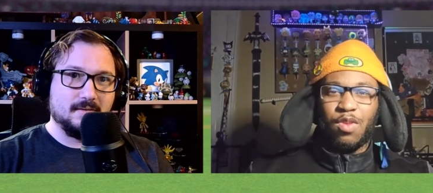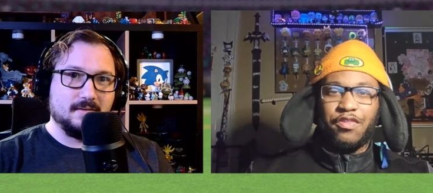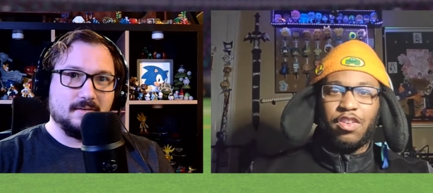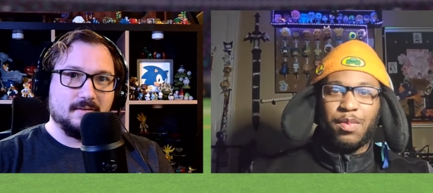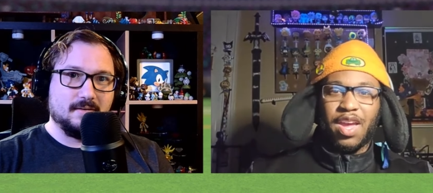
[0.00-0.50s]

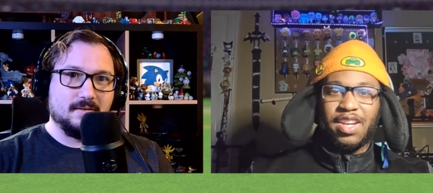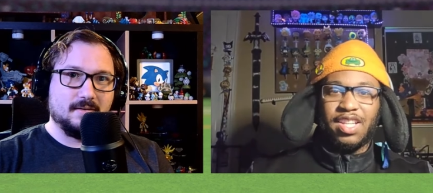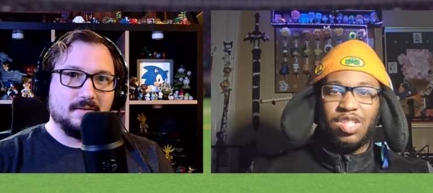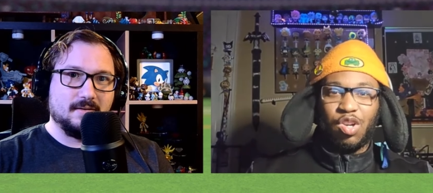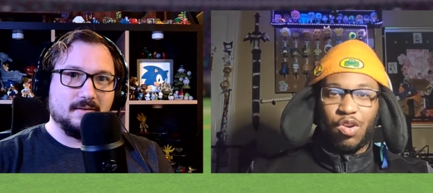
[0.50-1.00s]
Speaker 1: with him, and
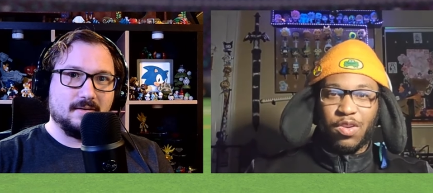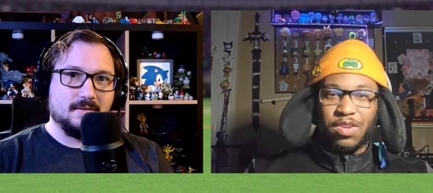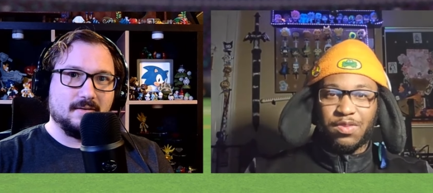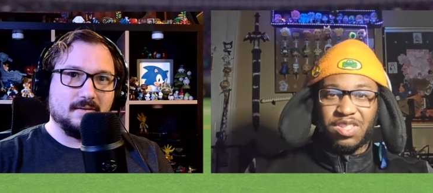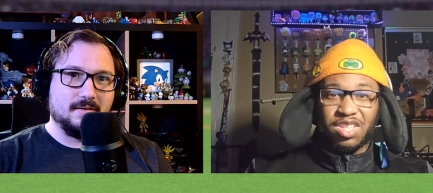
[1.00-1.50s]
that's the
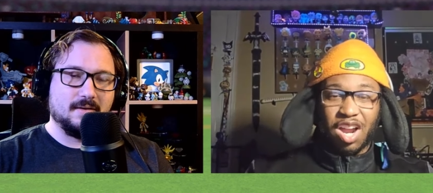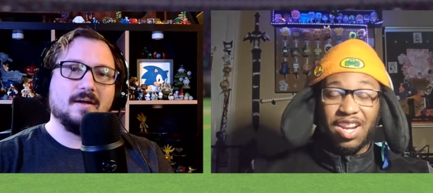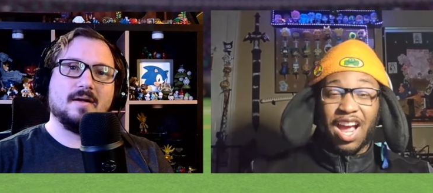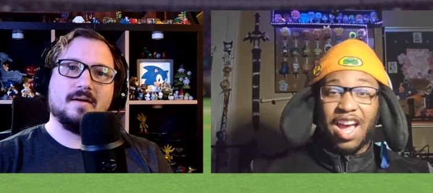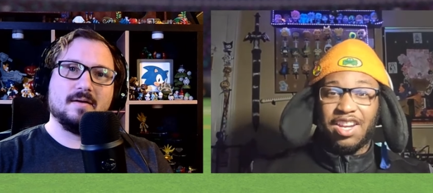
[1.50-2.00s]
only
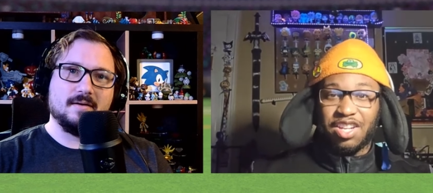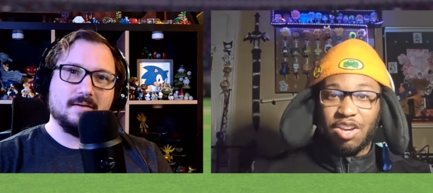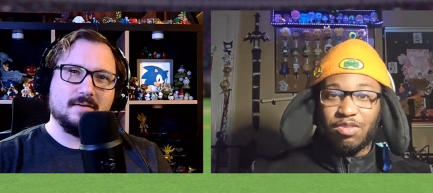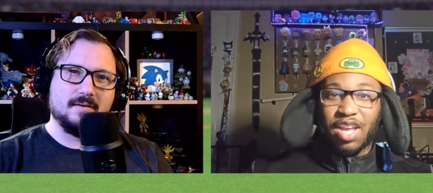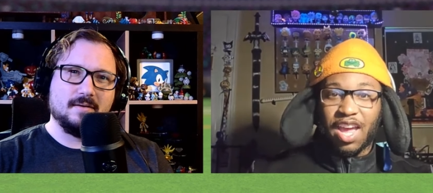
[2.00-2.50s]
Sonic I
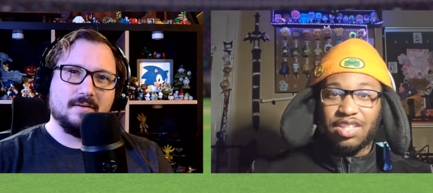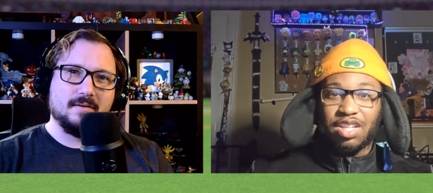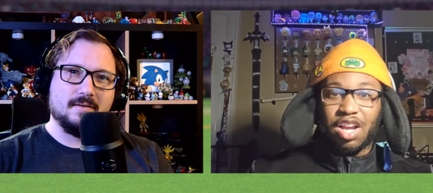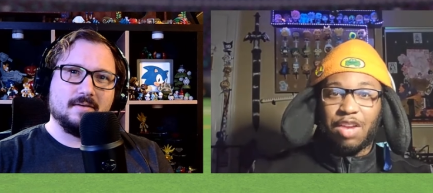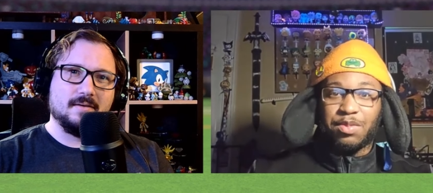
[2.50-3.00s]
know that
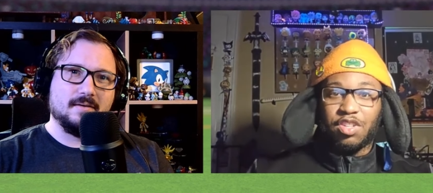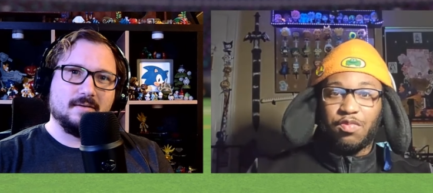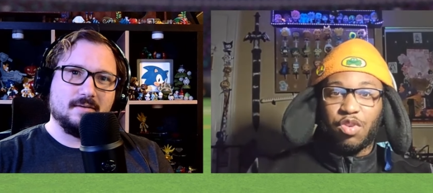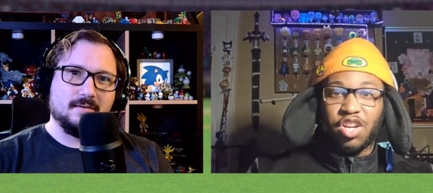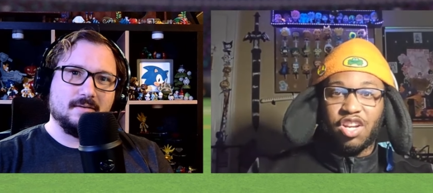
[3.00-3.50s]
has a um,
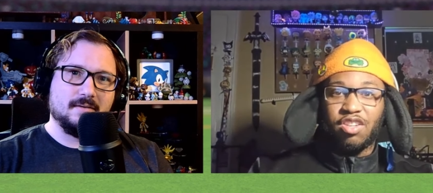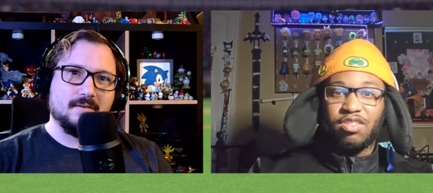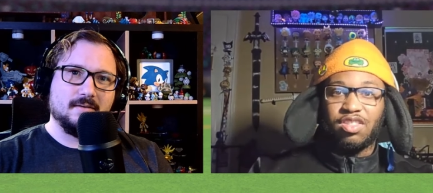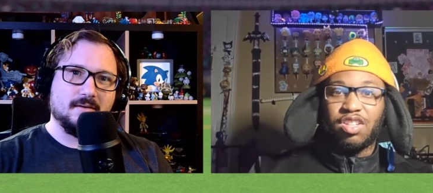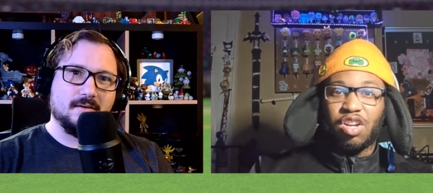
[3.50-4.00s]
surfboard. You
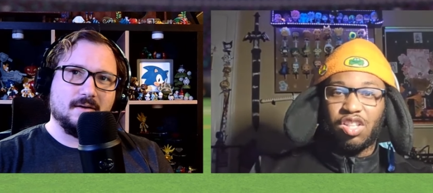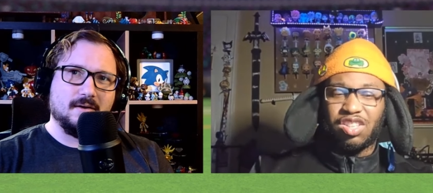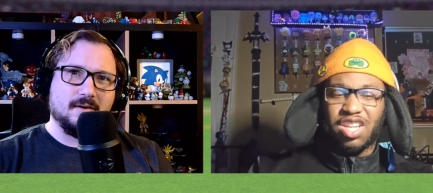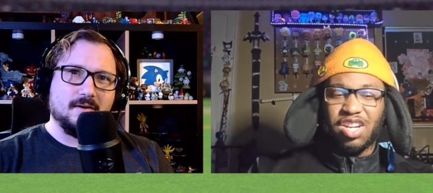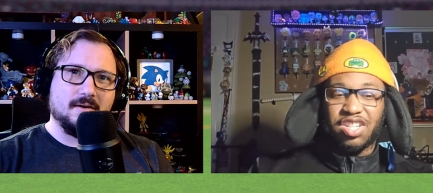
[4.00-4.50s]
know,
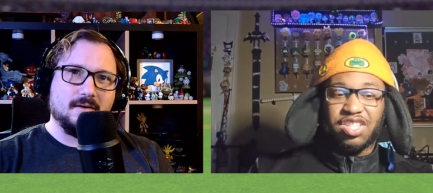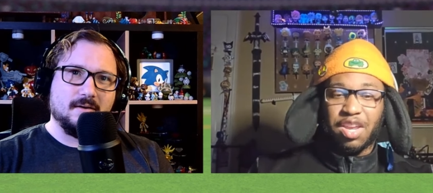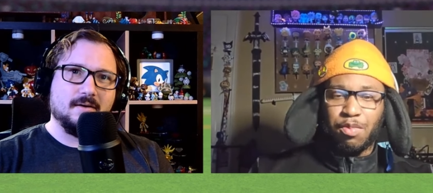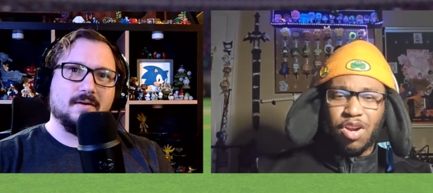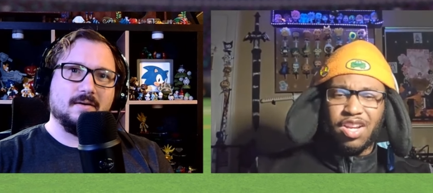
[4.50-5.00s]
oh, either
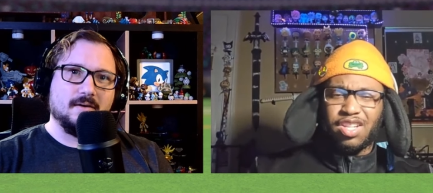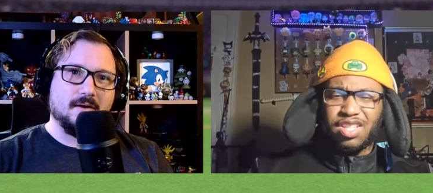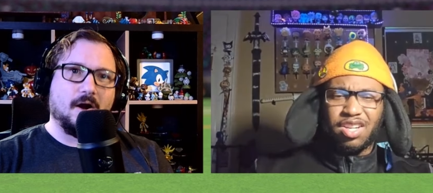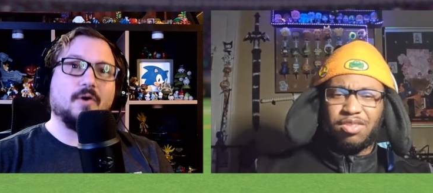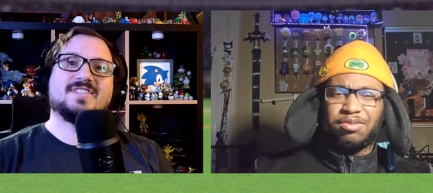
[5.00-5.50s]
skateboard. I
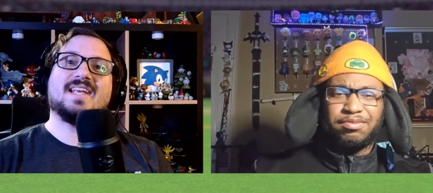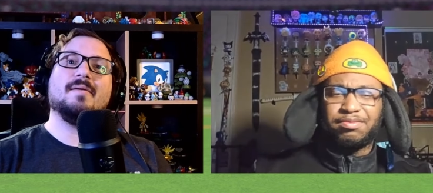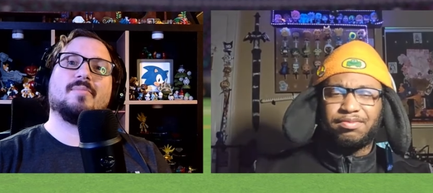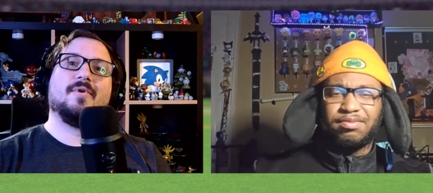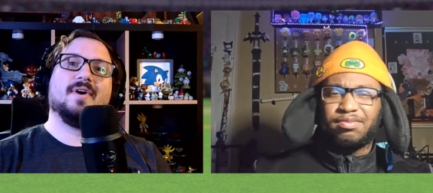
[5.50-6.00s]
couldn't
Speaker 2: say. Oh,
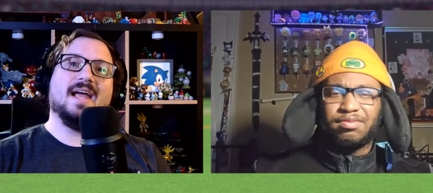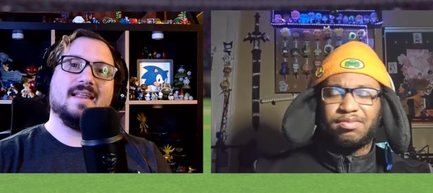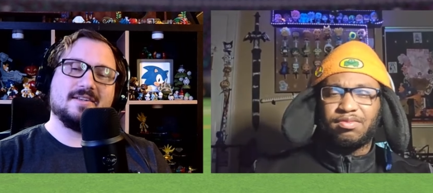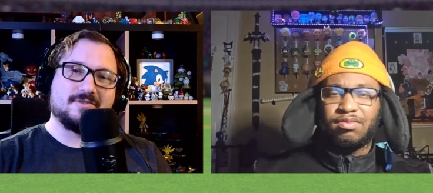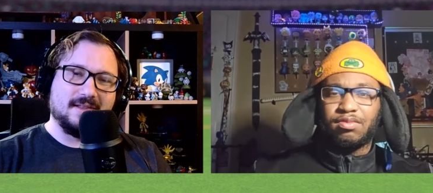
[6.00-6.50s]
skateboard.
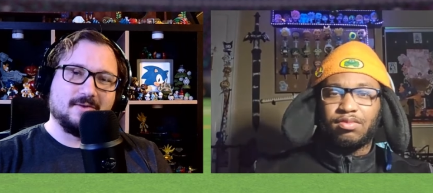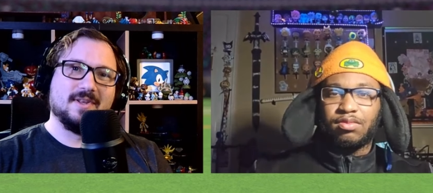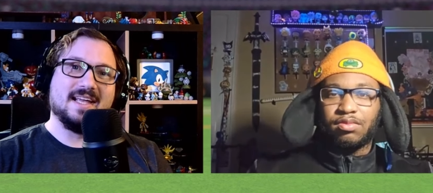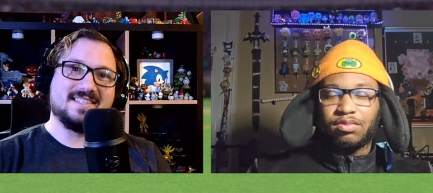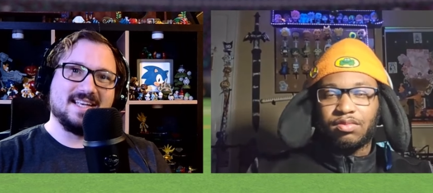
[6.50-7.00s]
Yeah, that's right. The
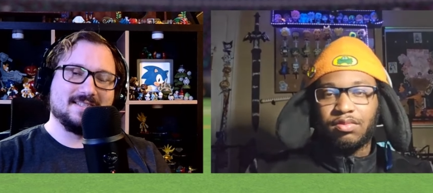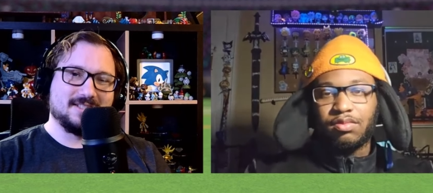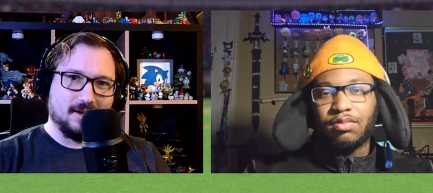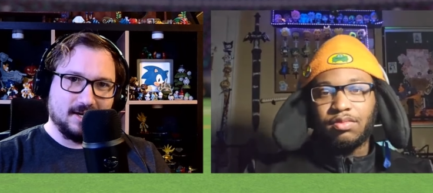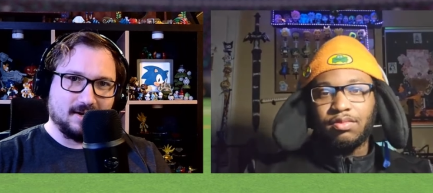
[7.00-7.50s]
one that says
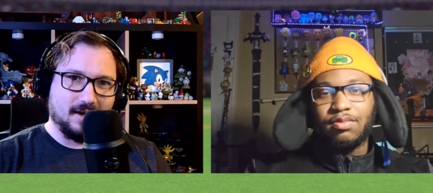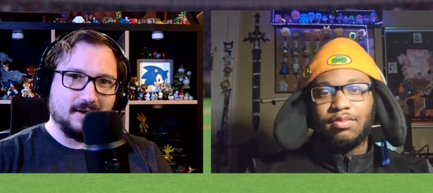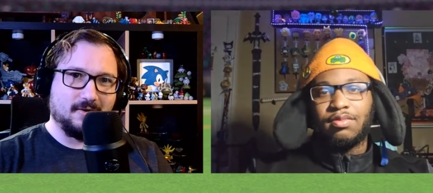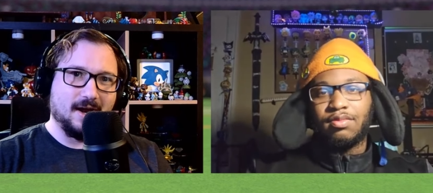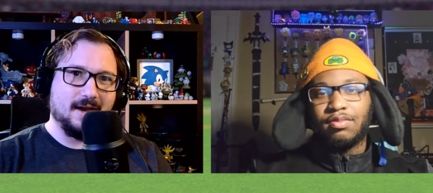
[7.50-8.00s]
Sonic on
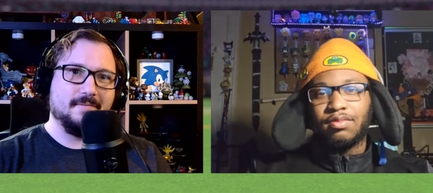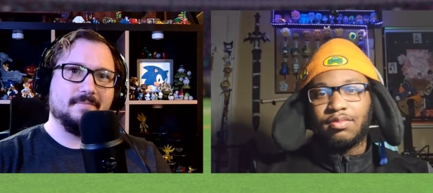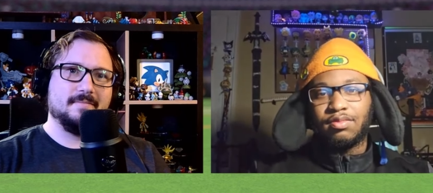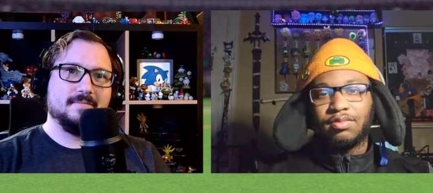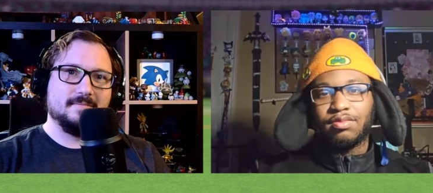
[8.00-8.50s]
it, right?
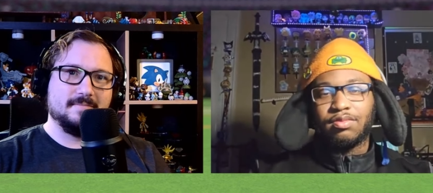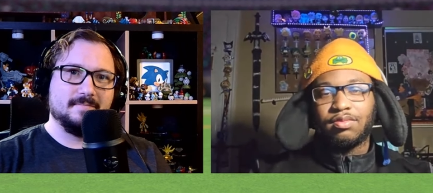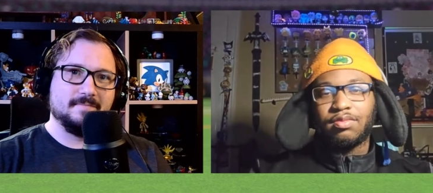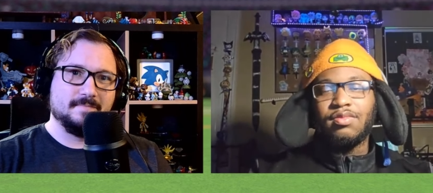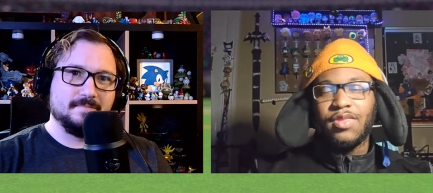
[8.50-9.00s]

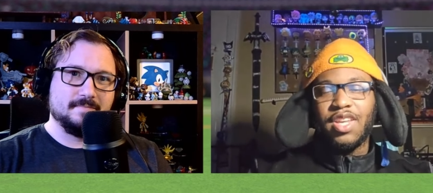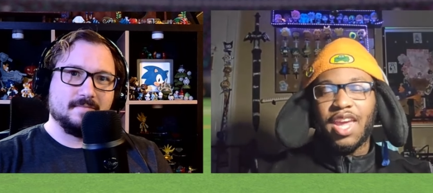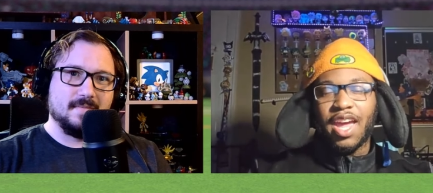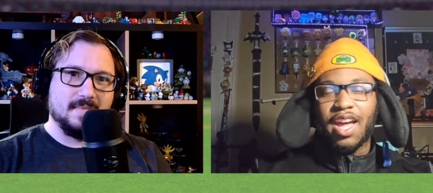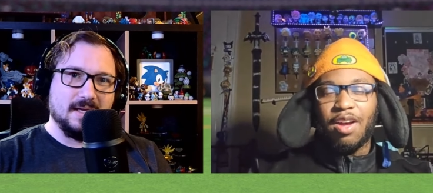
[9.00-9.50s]

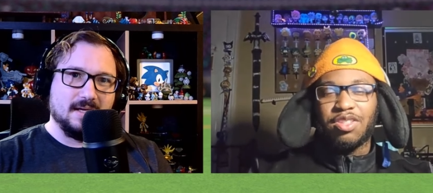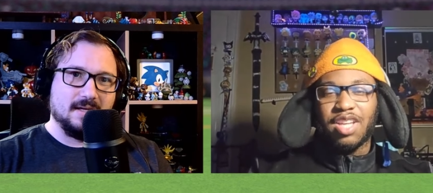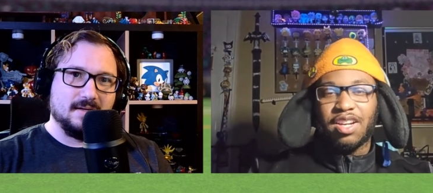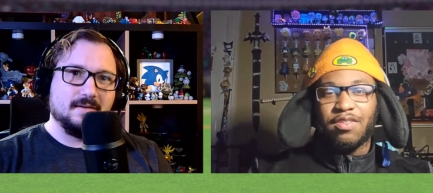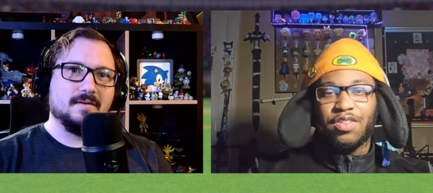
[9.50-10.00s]
Yeah, I
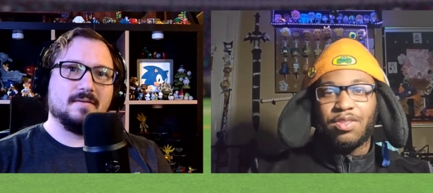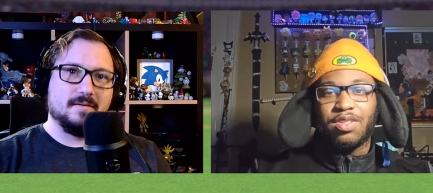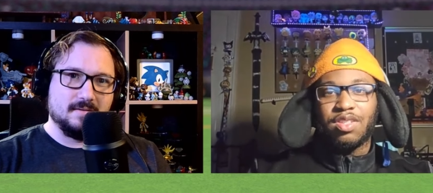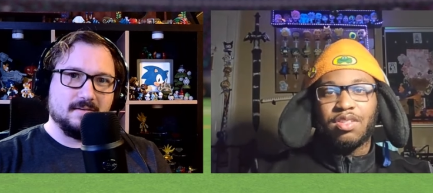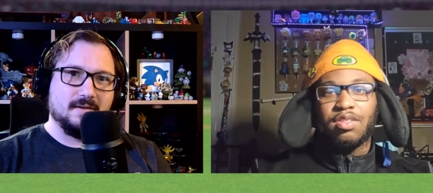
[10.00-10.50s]
was kind of
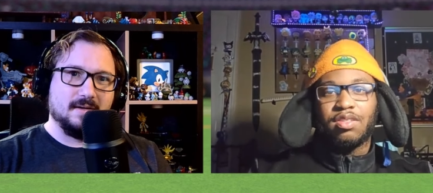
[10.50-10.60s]
confused.